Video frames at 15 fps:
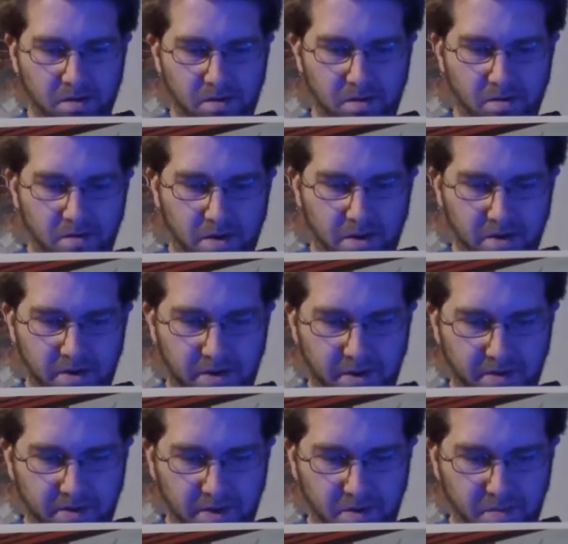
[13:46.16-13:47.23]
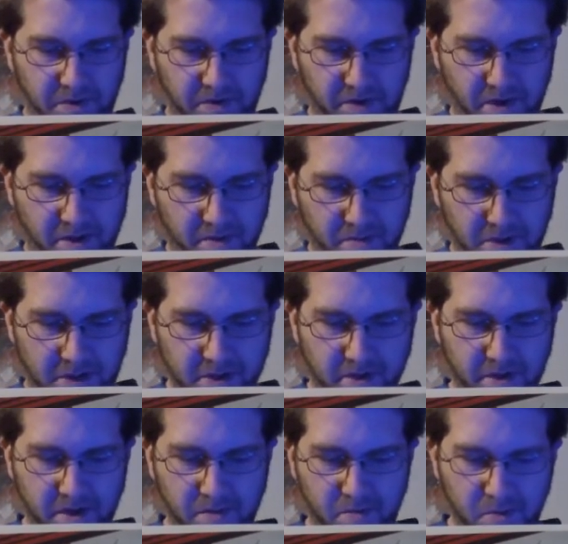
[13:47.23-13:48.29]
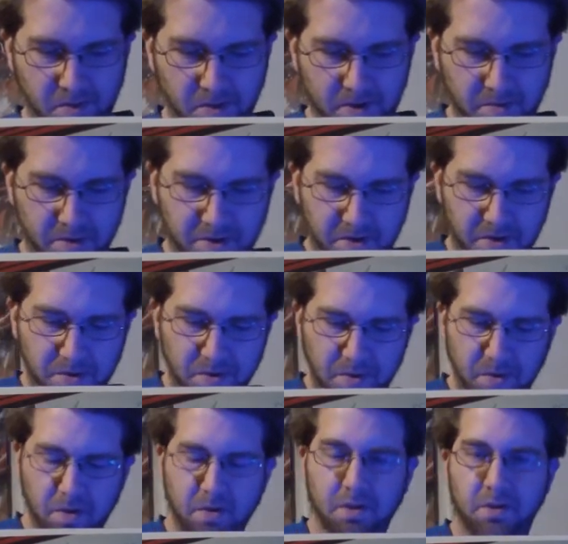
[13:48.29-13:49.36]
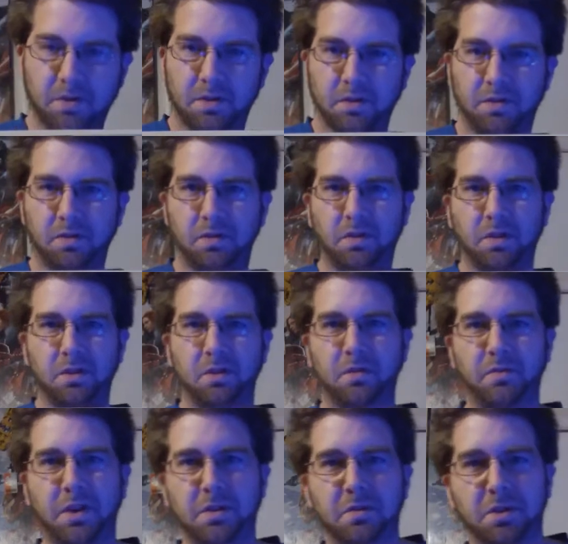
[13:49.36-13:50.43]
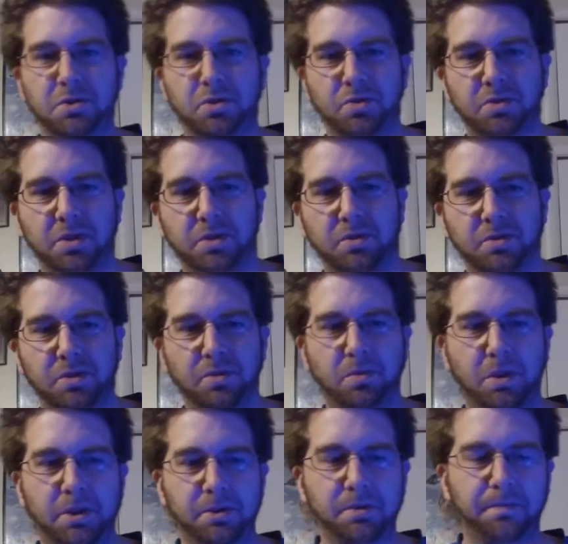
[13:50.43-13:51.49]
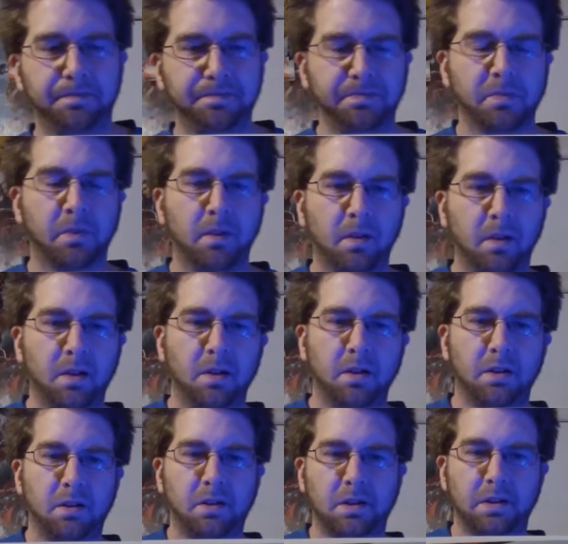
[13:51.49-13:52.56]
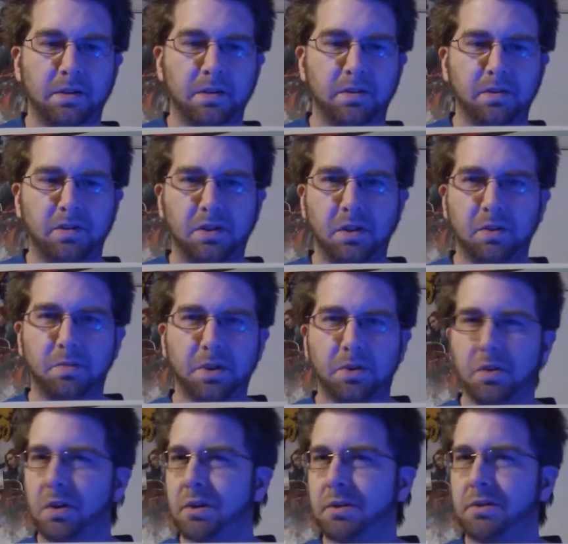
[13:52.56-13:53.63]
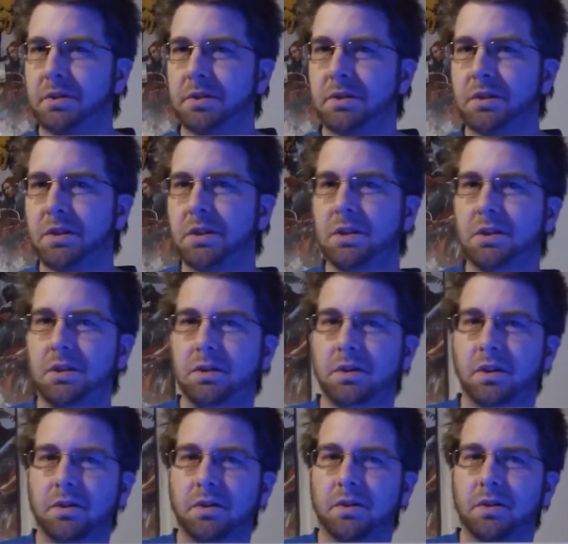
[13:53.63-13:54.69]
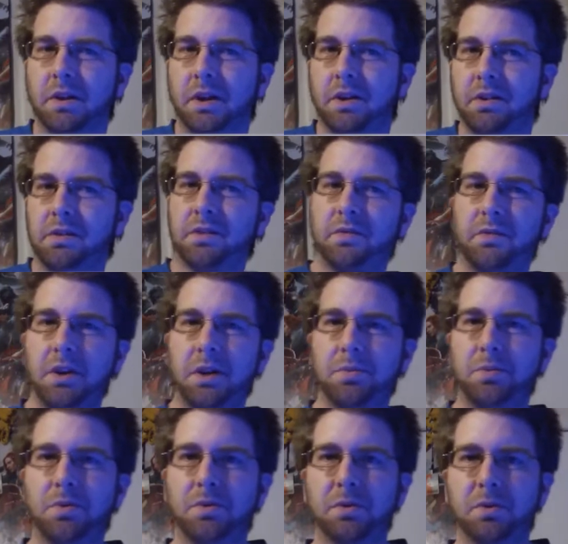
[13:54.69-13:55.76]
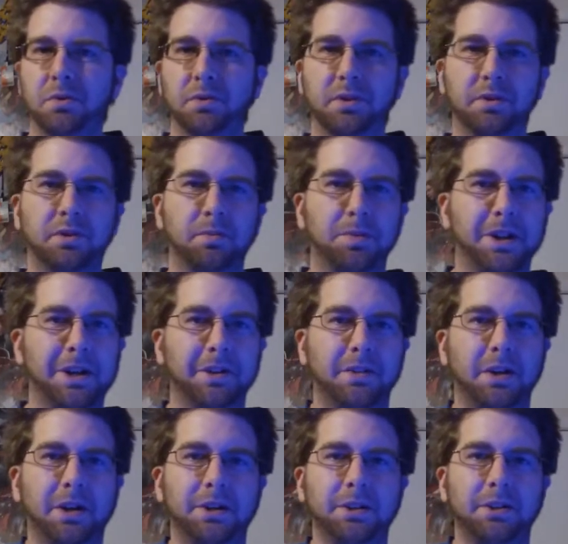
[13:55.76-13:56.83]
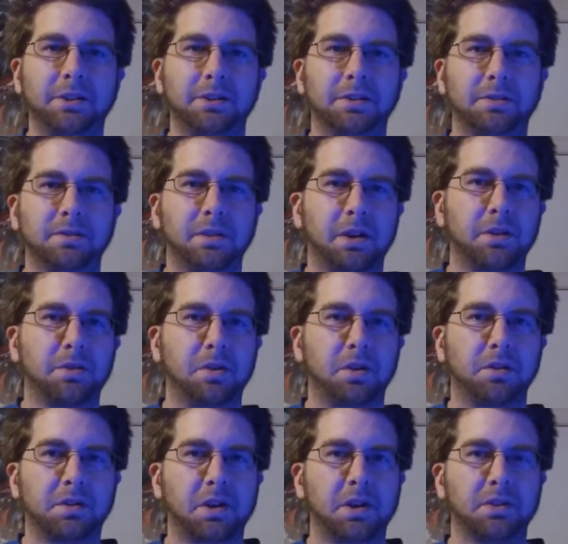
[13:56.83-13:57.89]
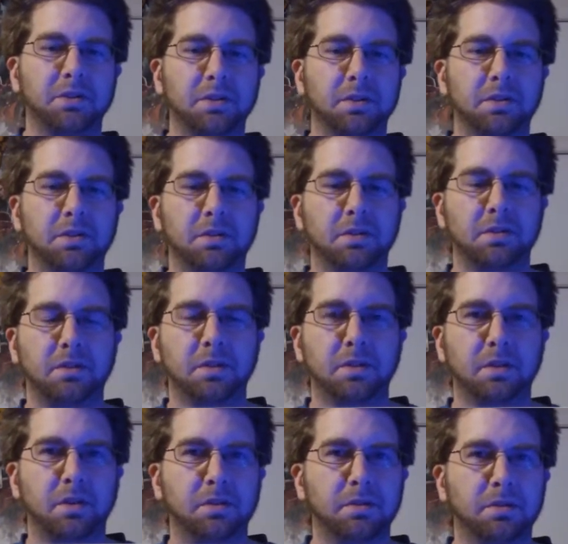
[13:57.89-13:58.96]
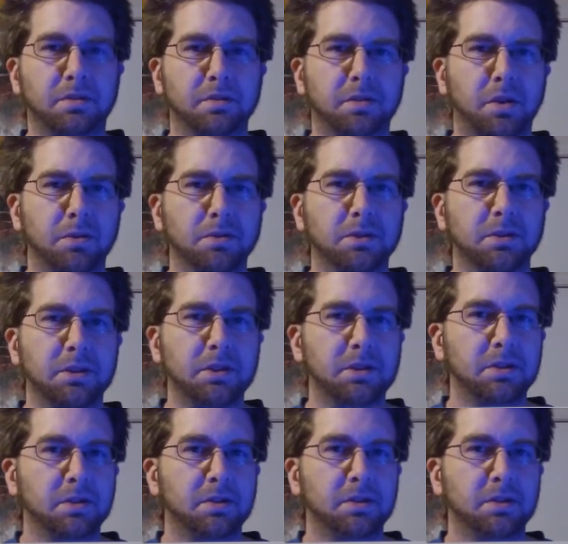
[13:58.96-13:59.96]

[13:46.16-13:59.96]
All right, next up is King in Black Namor number 2, and this is a 5-issue series as well. This has kind of been chronicling the younger days of Namor and the Black Tide and how it all ties into Null currently,